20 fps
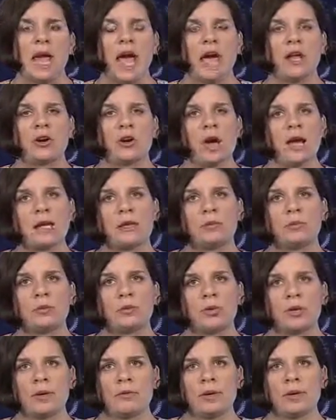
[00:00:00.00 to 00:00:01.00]
And our
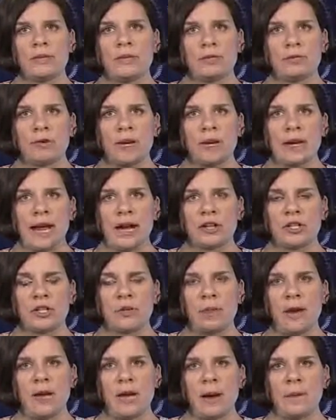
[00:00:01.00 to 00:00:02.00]
unemployment rate
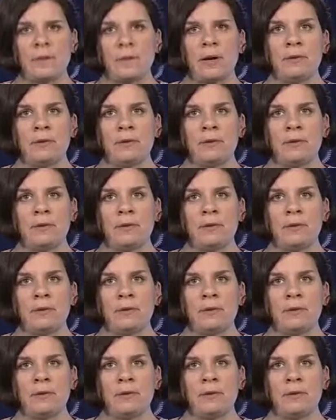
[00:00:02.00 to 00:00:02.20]
actually went up.